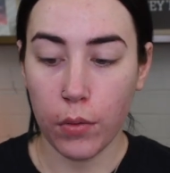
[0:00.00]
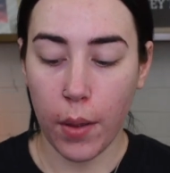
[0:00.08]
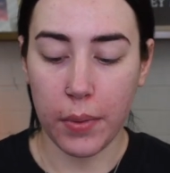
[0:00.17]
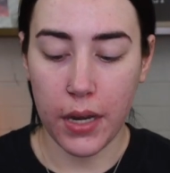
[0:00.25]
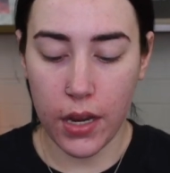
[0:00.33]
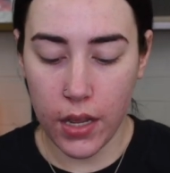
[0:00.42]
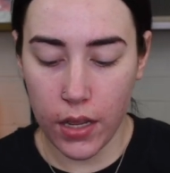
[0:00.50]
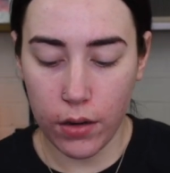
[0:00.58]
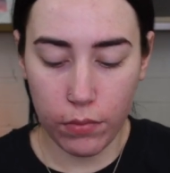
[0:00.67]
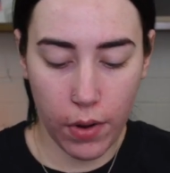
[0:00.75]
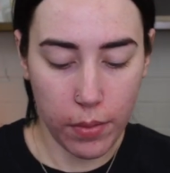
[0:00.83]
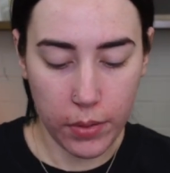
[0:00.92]
Rub it
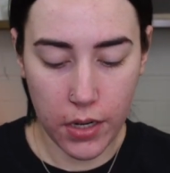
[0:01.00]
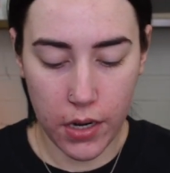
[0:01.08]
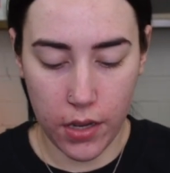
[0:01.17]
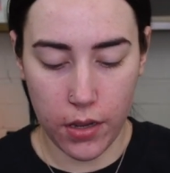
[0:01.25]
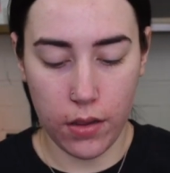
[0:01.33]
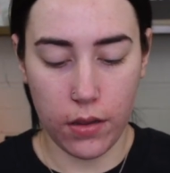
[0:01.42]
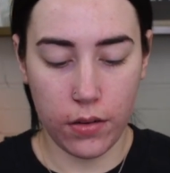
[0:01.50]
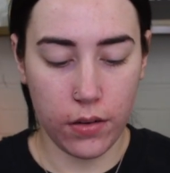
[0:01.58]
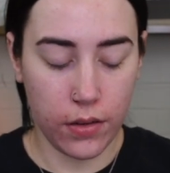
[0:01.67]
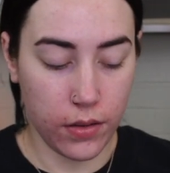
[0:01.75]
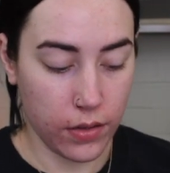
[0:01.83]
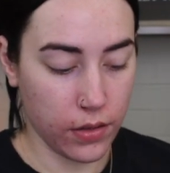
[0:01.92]
in, rub it in.
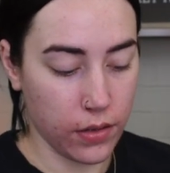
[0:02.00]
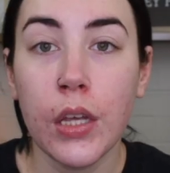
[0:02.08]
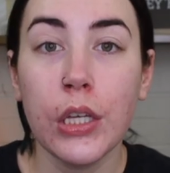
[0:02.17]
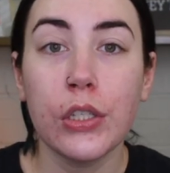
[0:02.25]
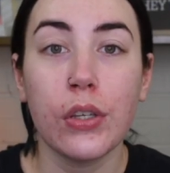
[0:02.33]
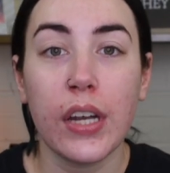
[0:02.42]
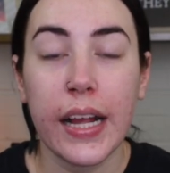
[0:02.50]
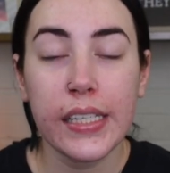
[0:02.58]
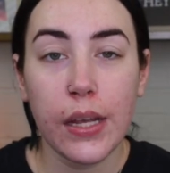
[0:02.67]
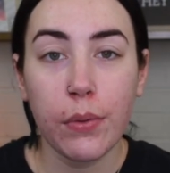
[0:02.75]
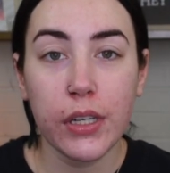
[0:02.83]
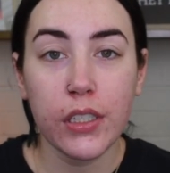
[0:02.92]
So
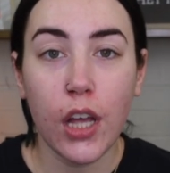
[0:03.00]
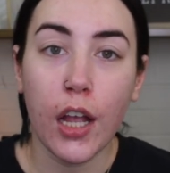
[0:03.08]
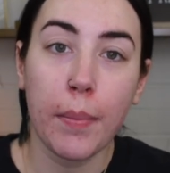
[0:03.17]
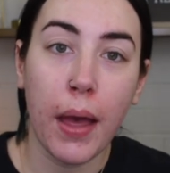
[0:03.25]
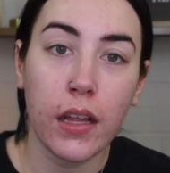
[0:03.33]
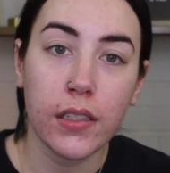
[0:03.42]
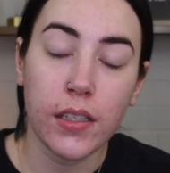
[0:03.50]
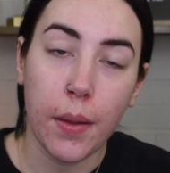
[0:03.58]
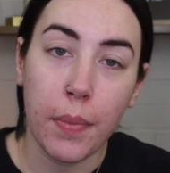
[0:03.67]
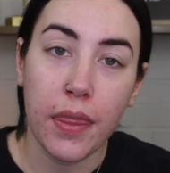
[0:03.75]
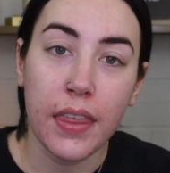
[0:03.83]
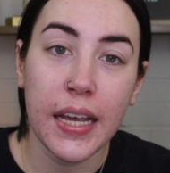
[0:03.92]
next I want to talk about
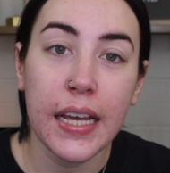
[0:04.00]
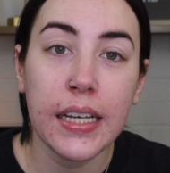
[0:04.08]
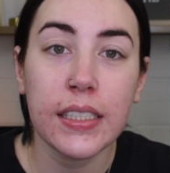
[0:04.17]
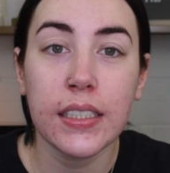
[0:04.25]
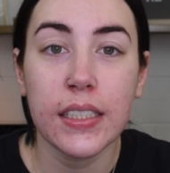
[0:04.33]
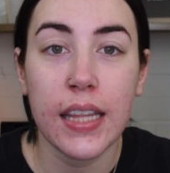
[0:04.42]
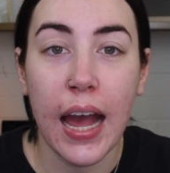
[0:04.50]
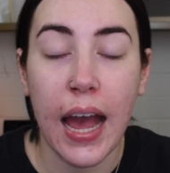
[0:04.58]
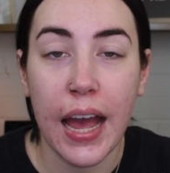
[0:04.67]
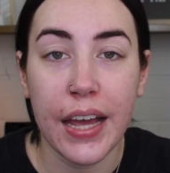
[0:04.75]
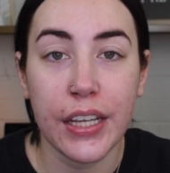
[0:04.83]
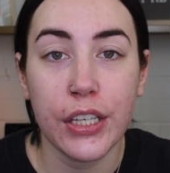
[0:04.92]
some things that
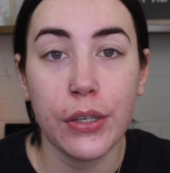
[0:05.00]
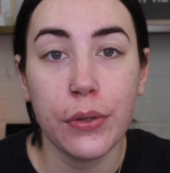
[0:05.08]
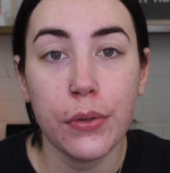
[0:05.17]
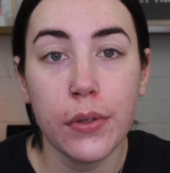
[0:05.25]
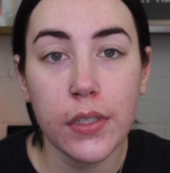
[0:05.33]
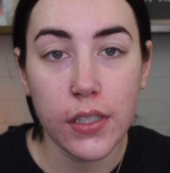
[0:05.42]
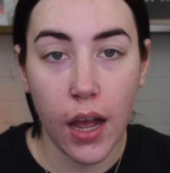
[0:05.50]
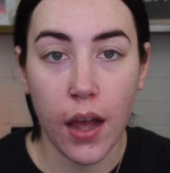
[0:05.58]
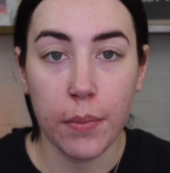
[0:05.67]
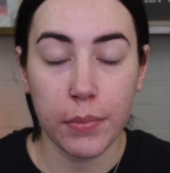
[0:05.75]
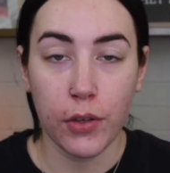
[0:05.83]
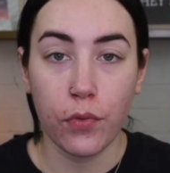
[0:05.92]
I use
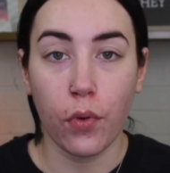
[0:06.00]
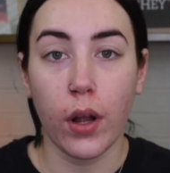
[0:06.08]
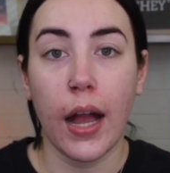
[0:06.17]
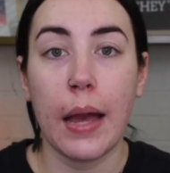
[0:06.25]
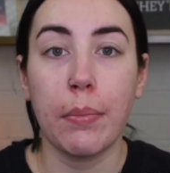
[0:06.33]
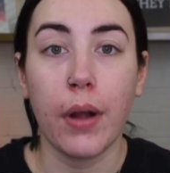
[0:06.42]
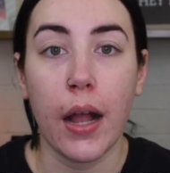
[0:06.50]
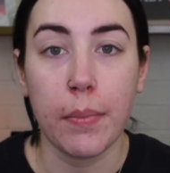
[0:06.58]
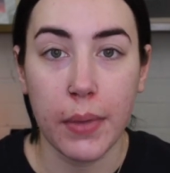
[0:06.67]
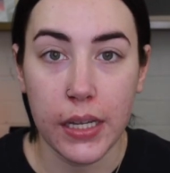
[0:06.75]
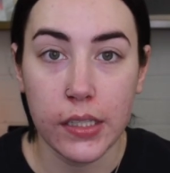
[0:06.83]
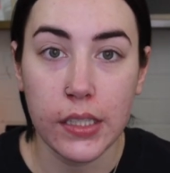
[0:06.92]
before I
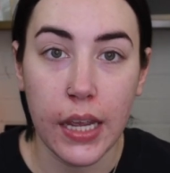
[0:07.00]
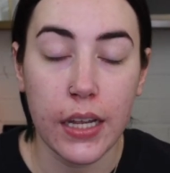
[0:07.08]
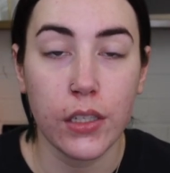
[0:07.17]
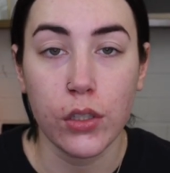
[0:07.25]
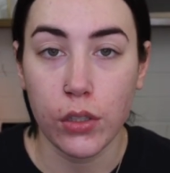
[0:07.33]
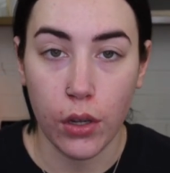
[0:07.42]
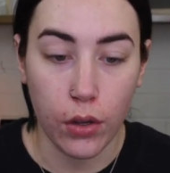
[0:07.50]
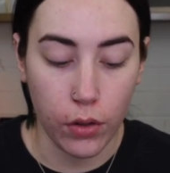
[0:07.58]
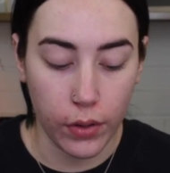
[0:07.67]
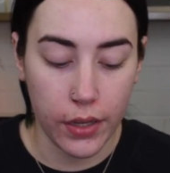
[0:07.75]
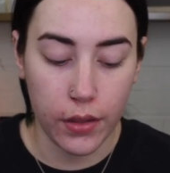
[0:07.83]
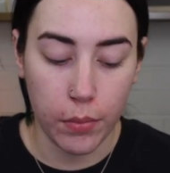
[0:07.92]
prime my skin.
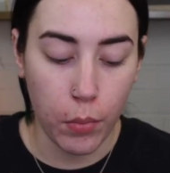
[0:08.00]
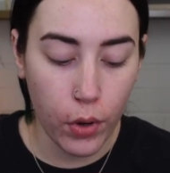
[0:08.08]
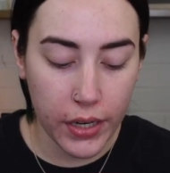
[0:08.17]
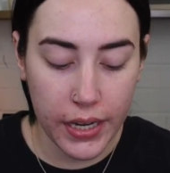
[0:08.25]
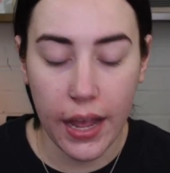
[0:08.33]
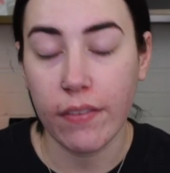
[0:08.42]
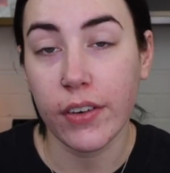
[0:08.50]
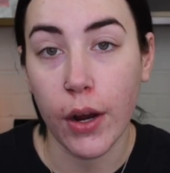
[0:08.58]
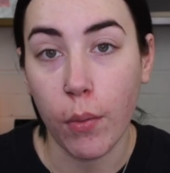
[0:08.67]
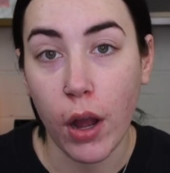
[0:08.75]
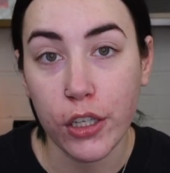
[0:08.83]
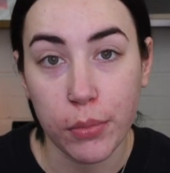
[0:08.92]
So in the morning, after
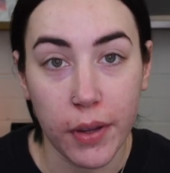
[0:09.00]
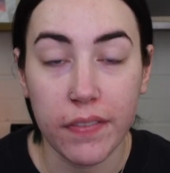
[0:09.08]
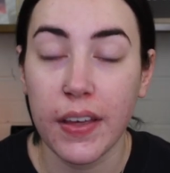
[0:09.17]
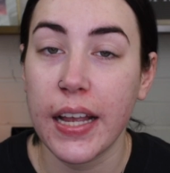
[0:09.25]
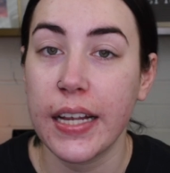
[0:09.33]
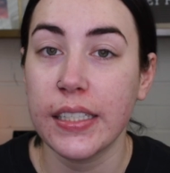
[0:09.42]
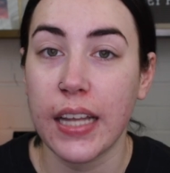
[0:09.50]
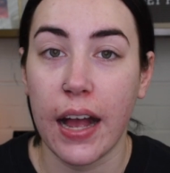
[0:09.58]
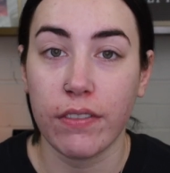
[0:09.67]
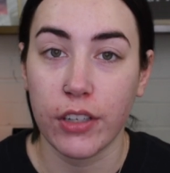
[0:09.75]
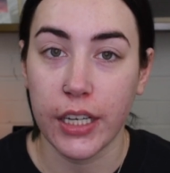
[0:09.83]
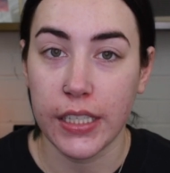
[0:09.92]
I wash my face,
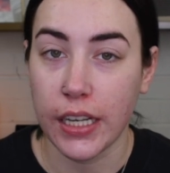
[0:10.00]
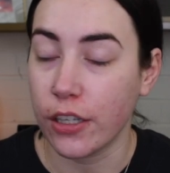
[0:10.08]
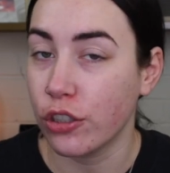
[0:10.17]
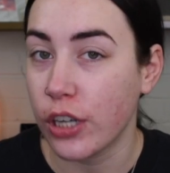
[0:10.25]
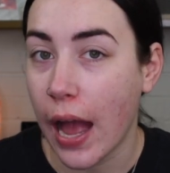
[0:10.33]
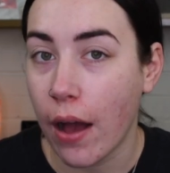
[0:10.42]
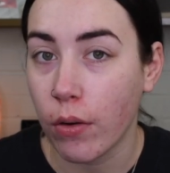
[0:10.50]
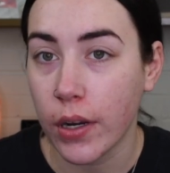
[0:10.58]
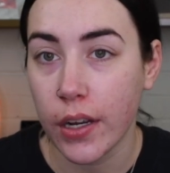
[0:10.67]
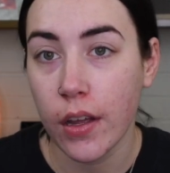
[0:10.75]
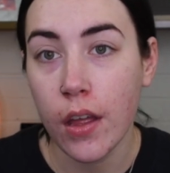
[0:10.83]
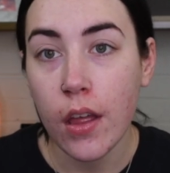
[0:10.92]
after I take a
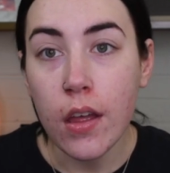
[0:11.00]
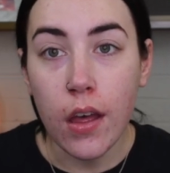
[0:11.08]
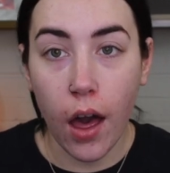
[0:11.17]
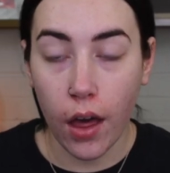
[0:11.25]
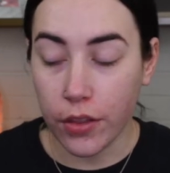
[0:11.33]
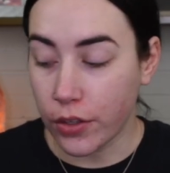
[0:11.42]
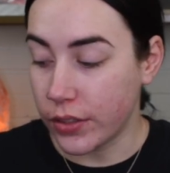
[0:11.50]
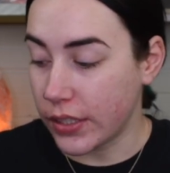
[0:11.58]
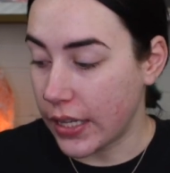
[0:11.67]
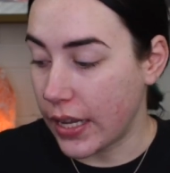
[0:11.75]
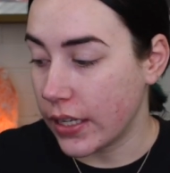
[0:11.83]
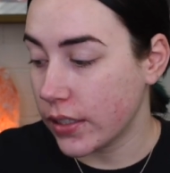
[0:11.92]
shower, all those
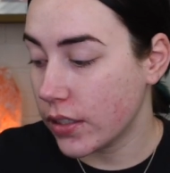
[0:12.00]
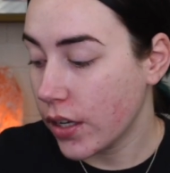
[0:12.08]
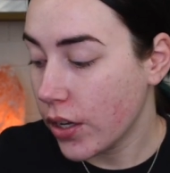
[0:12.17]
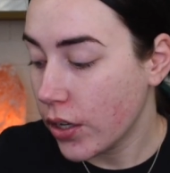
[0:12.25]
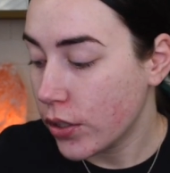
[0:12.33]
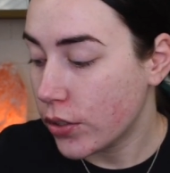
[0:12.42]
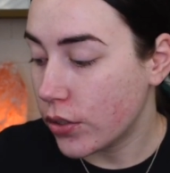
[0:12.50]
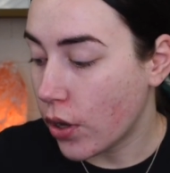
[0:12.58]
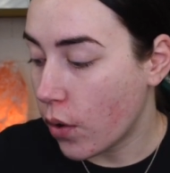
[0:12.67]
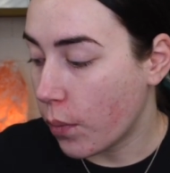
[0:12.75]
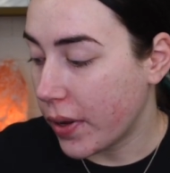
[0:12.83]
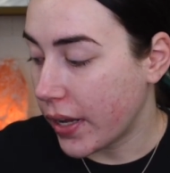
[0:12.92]
things.
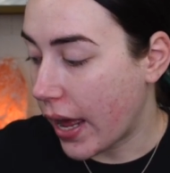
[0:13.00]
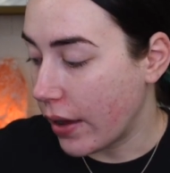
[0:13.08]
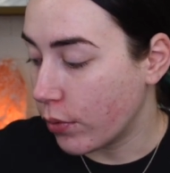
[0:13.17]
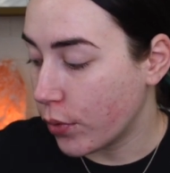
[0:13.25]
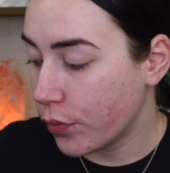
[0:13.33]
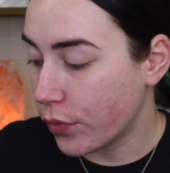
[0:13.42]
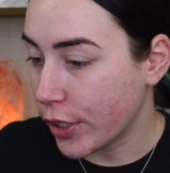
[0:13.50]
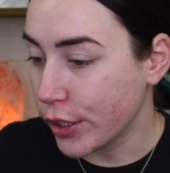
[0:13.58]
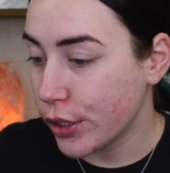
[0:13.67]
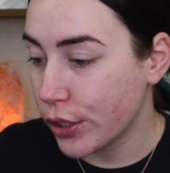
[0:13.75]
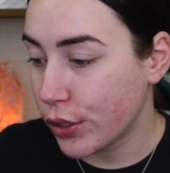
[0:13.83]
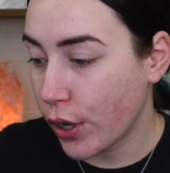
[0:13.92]
So what I will
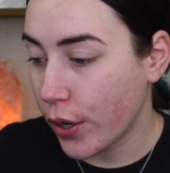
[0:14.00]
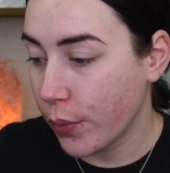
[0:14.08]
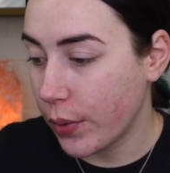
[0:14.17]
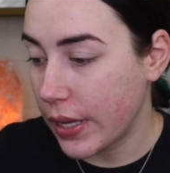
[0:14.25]
first start